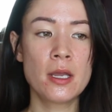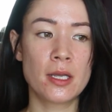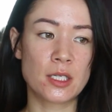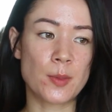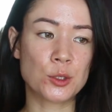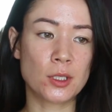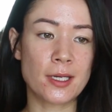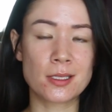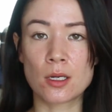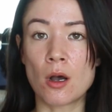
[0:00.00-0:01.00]

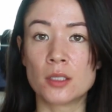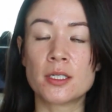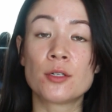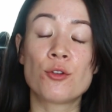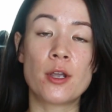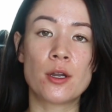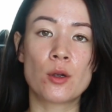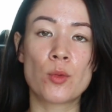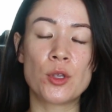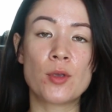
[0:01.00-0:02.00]
especially as a content
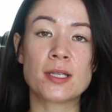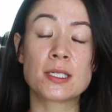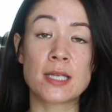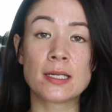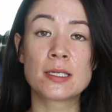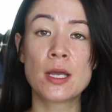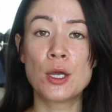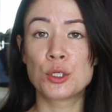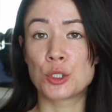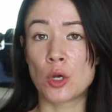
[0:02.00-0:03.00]
creator when you get sent
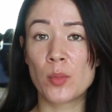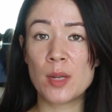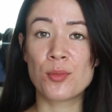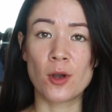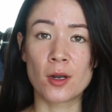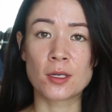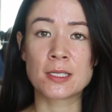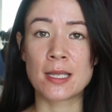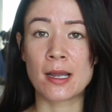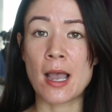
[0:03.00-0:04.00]
so many
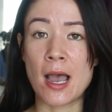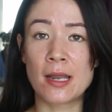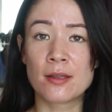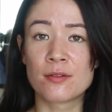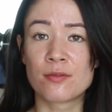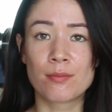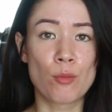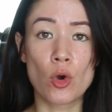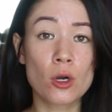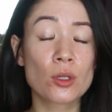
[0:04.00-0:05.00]
products that kind of
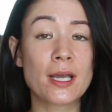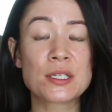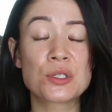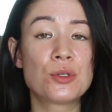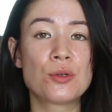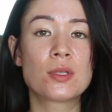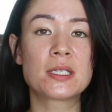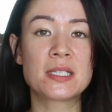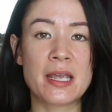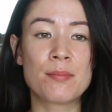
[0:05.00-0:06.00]
more or less do the
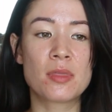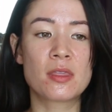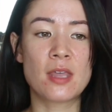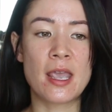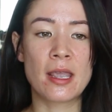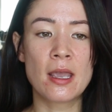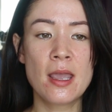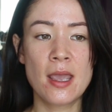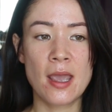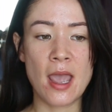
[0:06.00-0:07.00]
same thing,
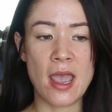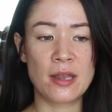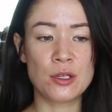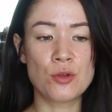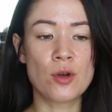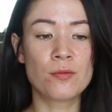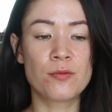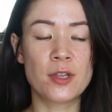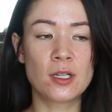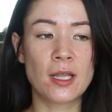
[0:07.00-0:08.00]
and you don't
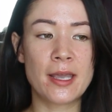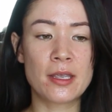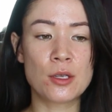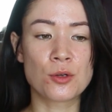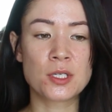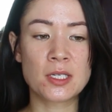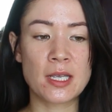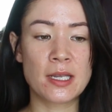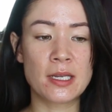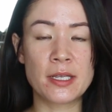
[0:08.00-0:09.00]
feel like your
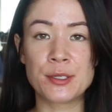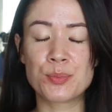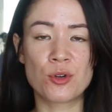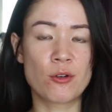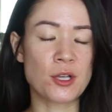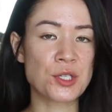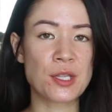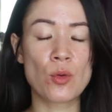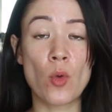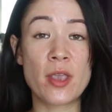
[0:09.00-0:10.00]
skin is
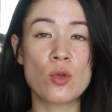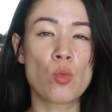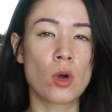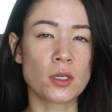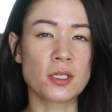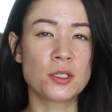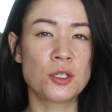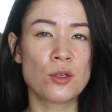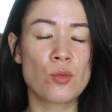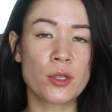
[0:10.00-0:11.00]
progressing the way you want it
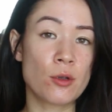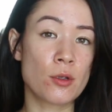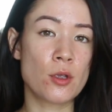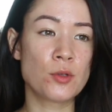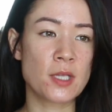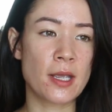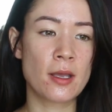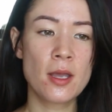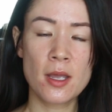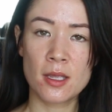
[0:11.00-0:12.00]
to when you're
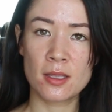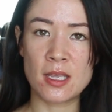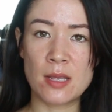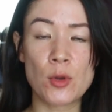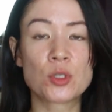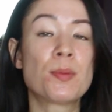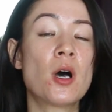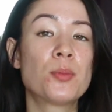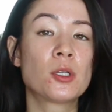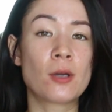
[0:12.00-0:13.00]
using the most
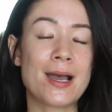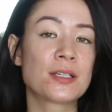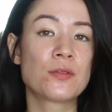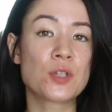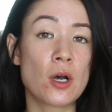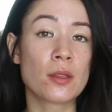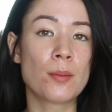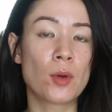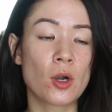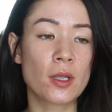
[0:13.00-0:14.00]
popular actives on
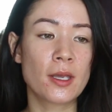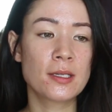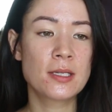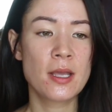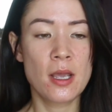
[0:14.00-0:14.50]
the market.